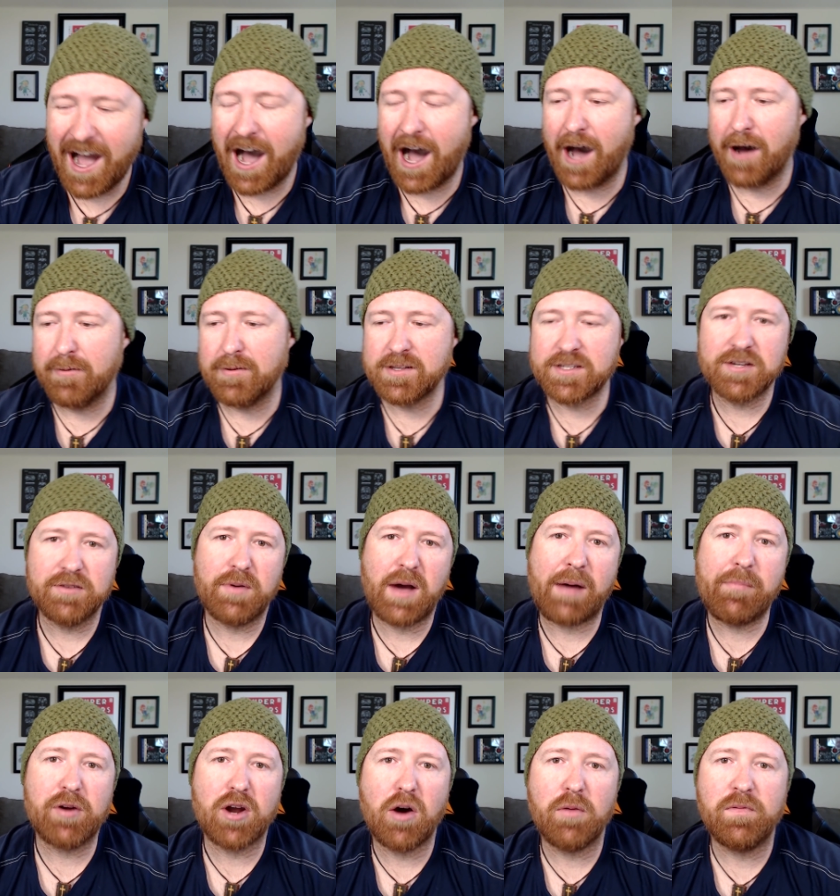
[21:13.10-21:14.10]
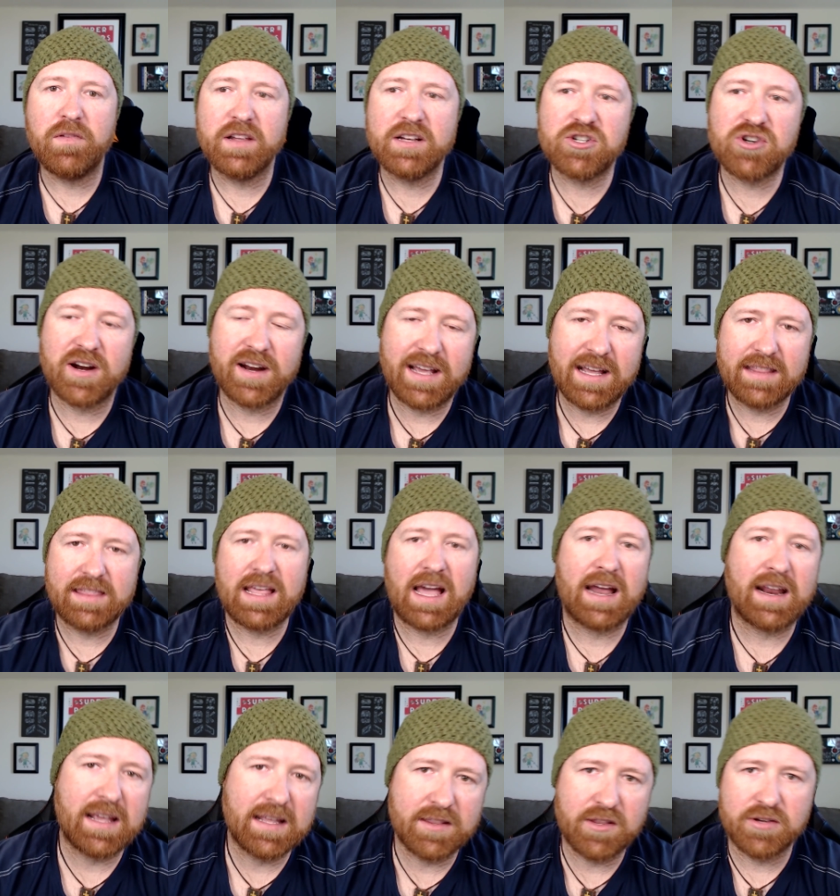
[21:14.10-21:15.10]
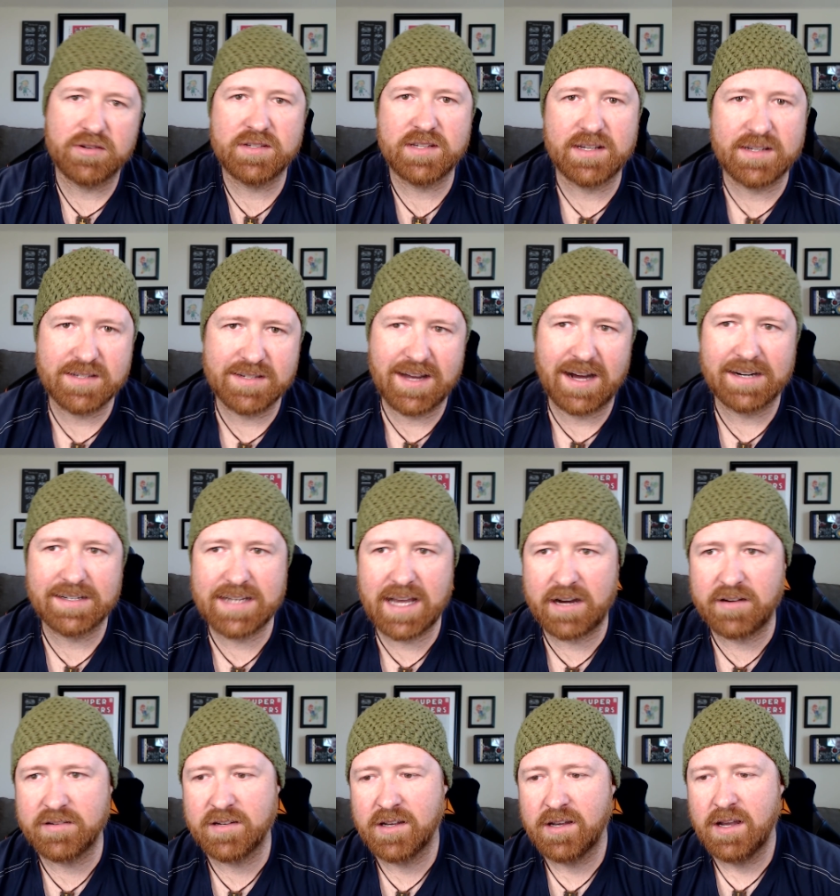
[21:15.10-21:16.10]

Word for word: uh, and so I'm going to hopefully try to hit that, get those things knocked out.